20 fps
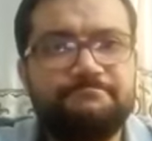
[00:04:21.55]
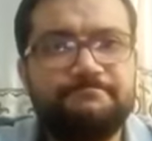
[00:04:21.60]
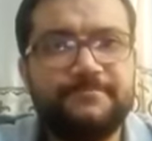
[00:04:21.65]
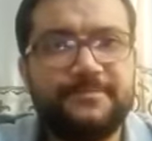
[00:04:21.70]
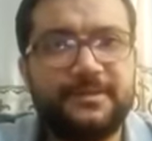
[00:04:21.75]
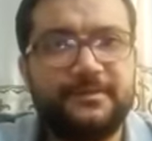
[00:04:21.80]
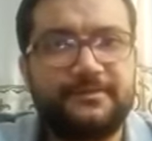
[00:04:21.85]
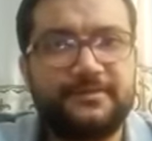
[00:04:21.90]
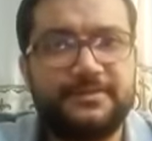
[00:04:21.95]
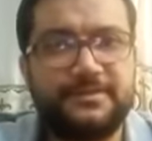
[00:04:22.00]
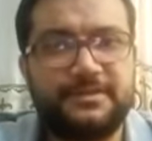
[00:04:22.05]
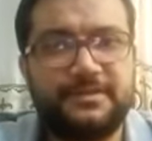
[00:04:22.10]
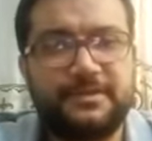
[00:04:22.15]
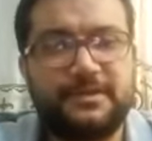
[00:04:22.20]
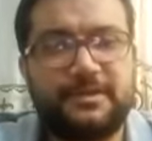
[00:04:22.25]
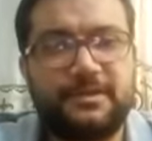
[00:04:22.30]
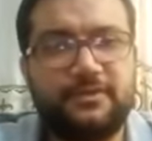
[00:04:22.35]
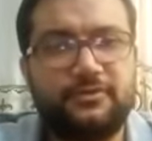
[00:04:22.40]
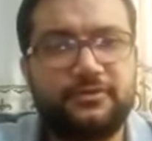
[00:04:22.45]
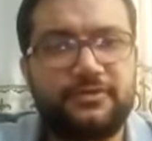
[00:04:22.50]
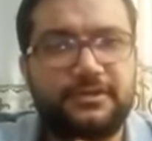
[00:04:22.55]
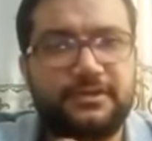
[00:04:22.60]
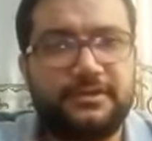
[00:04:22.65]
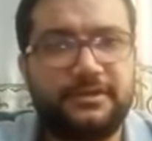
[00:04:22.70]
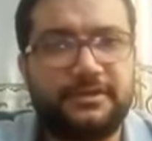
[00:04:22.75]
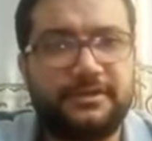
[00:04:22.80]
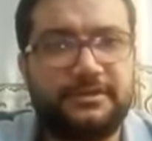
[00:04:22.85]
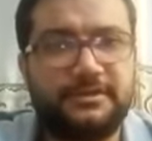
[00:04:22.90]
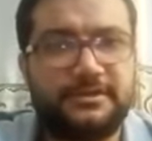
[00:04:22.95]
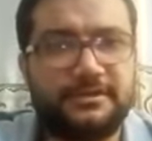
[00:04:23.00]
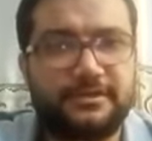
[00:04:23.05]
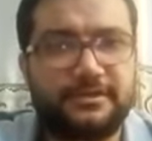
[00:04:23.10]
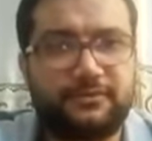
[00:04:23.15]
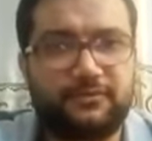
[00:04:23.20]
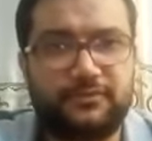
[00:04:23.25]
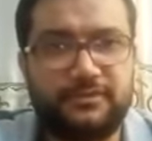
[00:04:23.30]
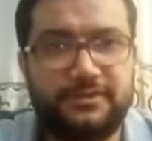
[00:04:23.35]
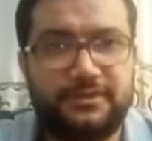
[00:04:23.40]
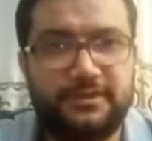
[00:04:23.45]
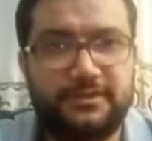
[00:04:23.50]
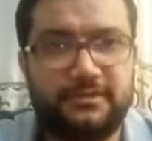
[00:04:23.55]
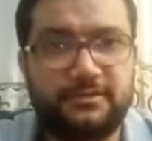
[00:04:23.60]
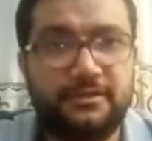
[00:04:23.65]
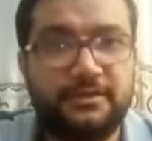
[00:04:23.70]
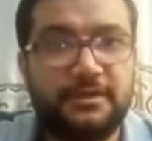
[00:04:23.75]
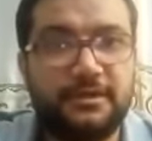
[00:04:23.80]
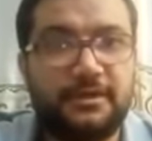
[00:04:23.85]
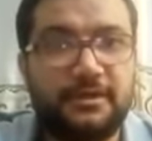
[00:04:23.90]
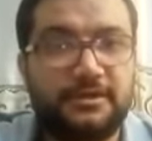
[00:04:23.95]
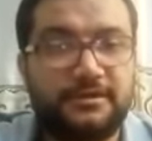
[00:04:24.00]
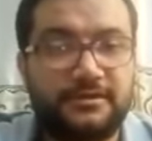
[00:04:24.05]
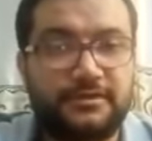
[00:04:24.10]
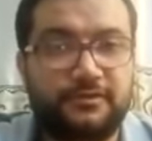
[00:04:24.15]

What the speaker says: If it's still high or increasing, the